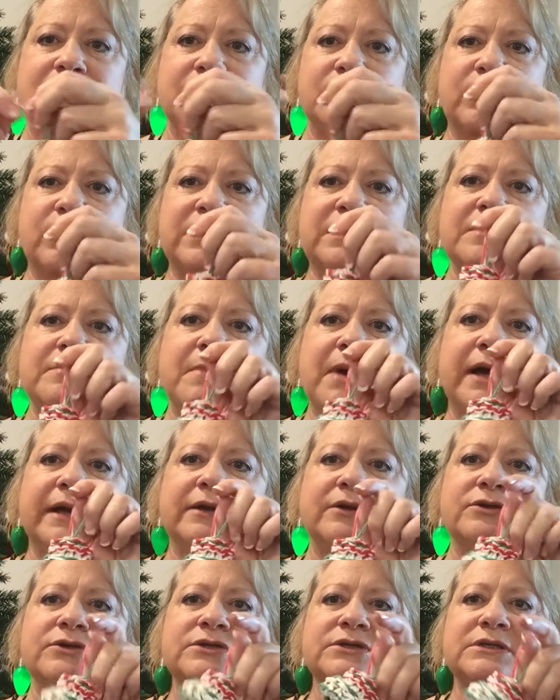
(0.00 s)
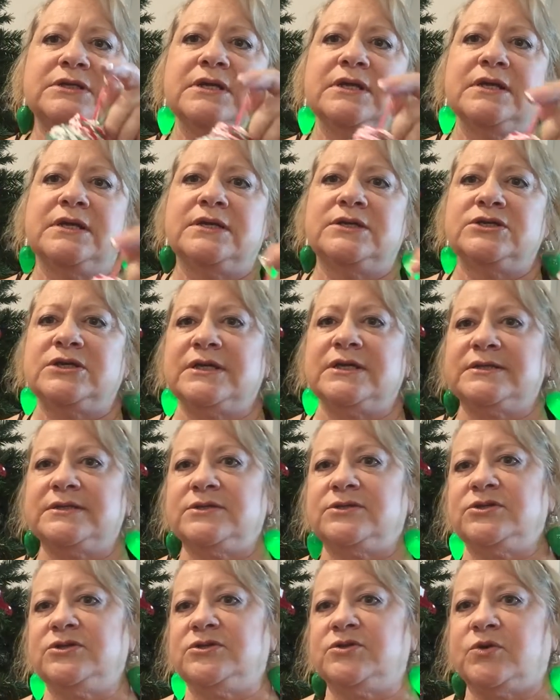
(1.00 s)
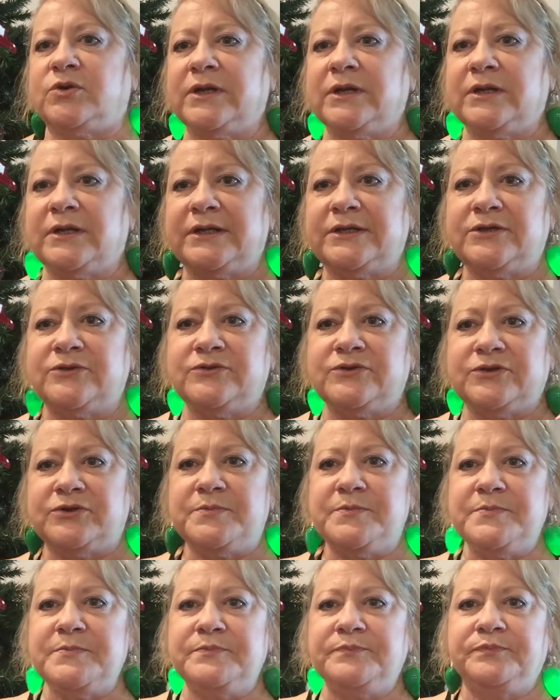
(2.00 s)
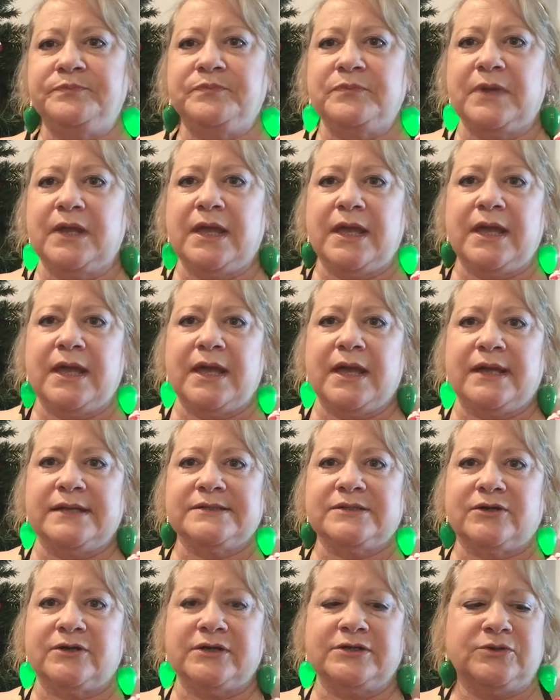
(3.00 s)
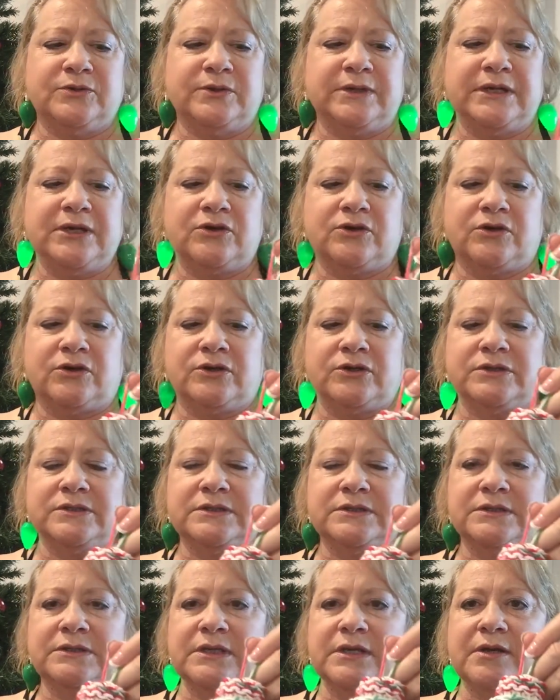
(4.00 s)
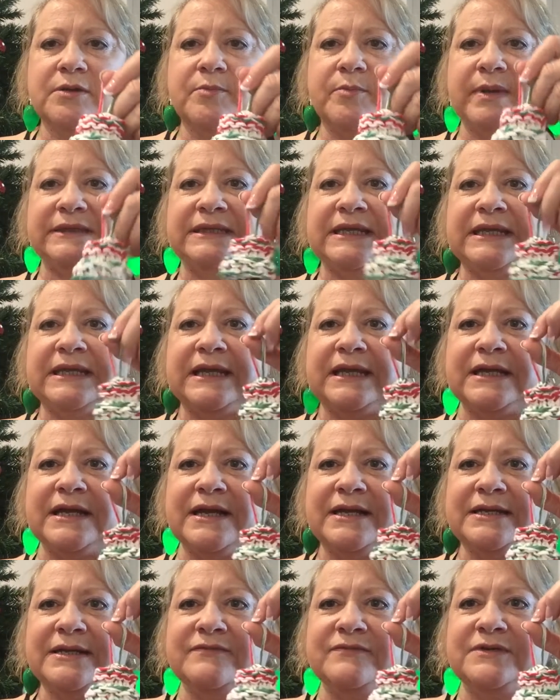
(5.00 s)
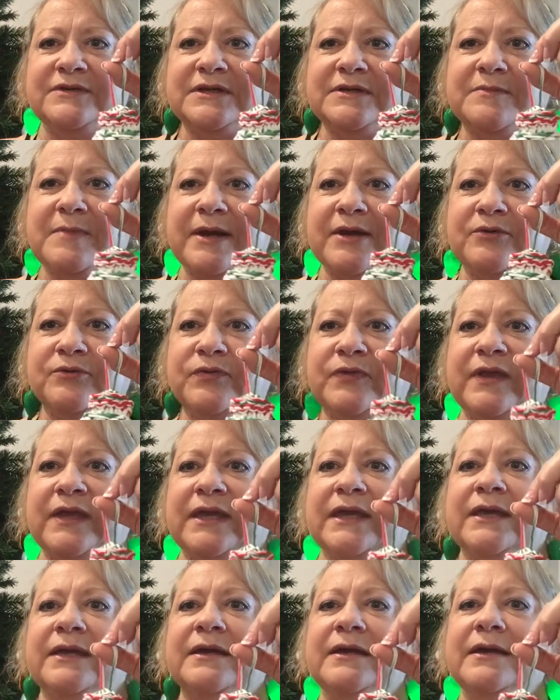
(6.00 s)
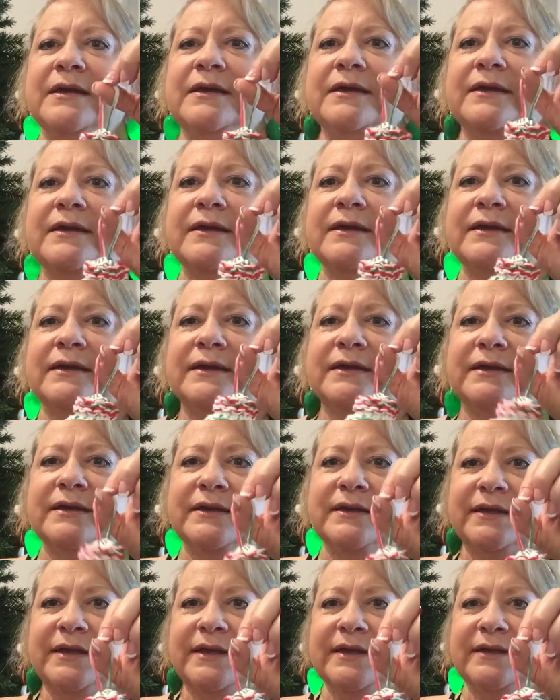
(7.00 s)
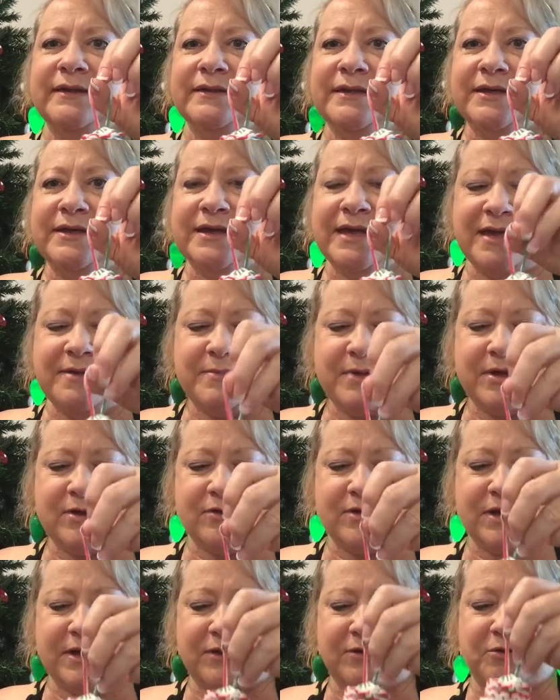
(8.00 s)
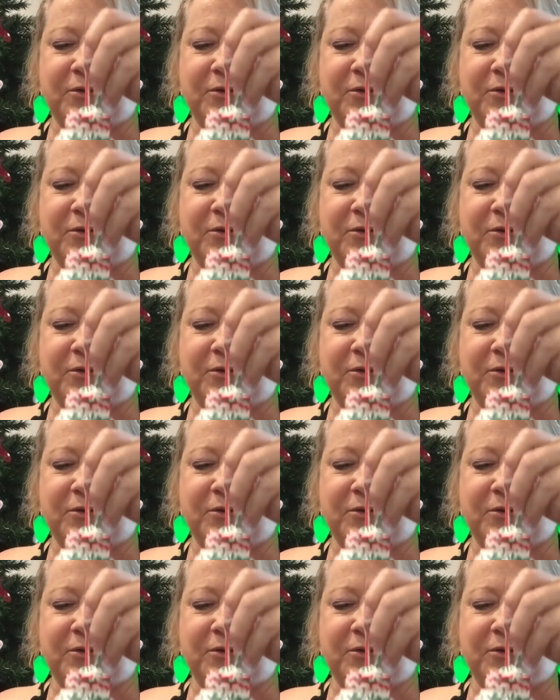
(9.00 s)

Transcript: Brenda Myers. She has a tutorial on YouTube. I started doing hers, but then I kind of did my own thing, and they came out kind of